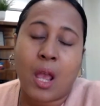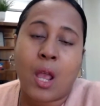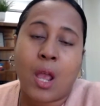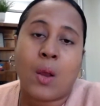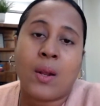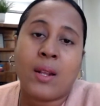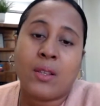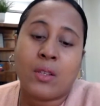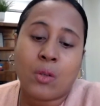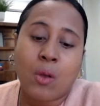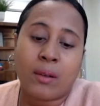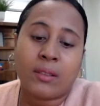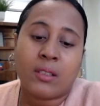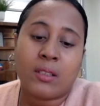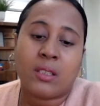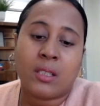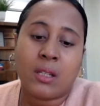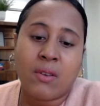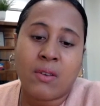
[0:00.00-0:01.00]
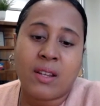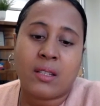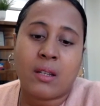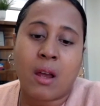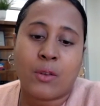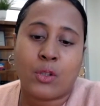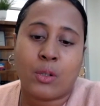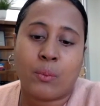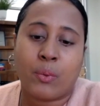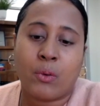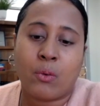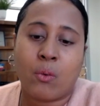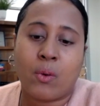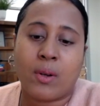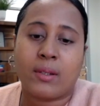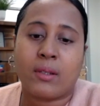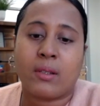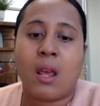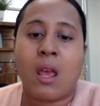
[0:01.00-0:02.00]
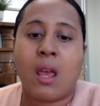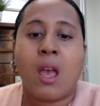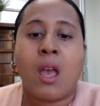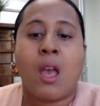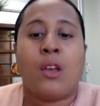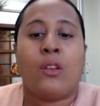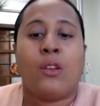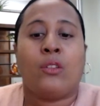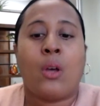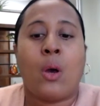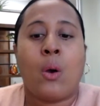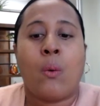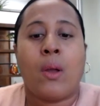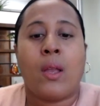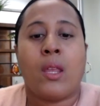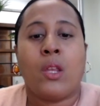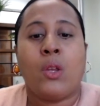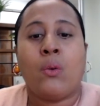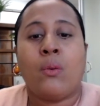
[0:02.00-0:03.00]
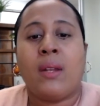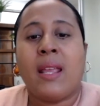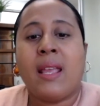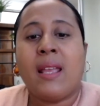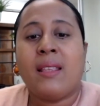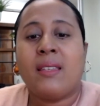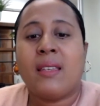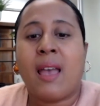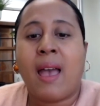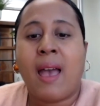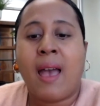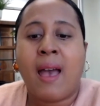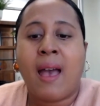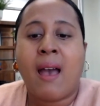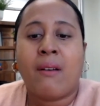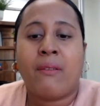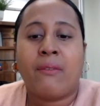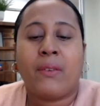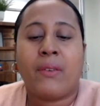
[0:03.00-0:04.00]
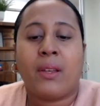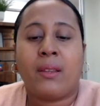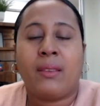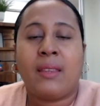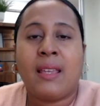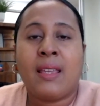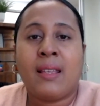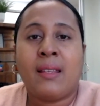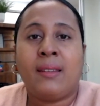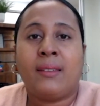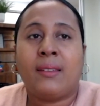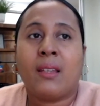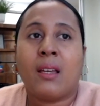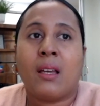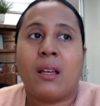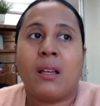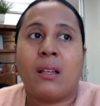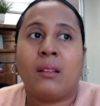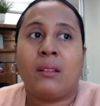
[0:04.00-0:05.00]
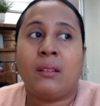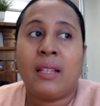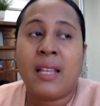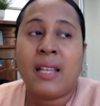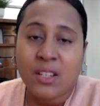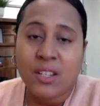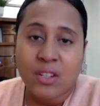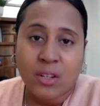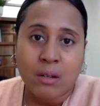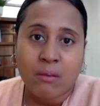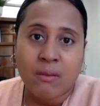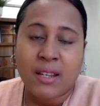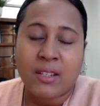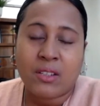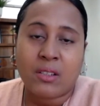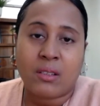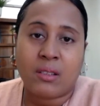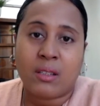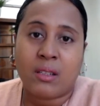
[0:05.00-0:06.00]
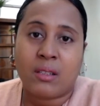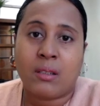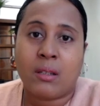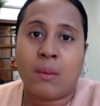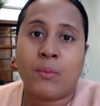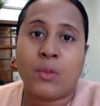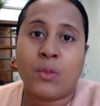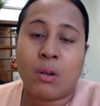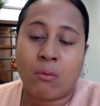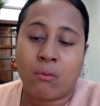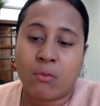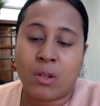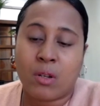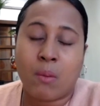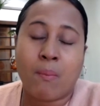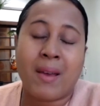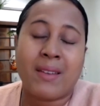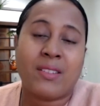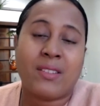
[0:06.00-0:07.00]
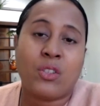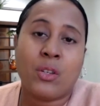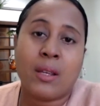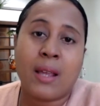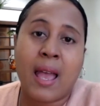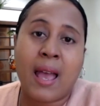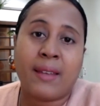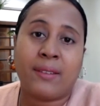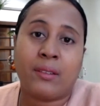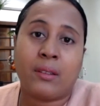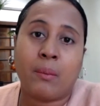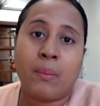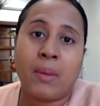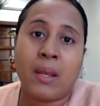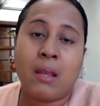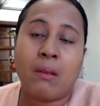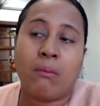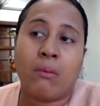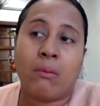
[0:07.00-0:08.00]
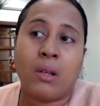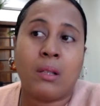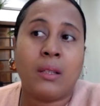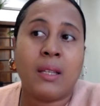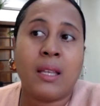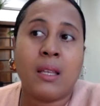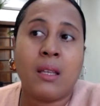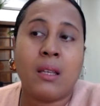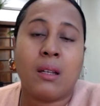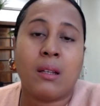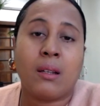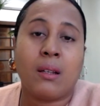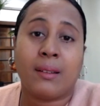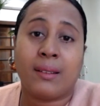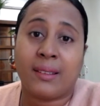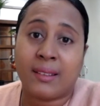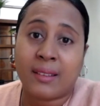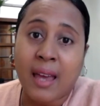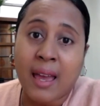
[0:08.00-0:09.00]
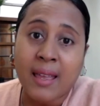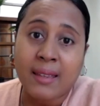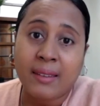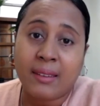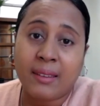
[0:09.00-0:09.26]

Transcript: You need to talk to serious entrepreneurs. So you need to have these lead generation systems. Your, your messaging has to be really concise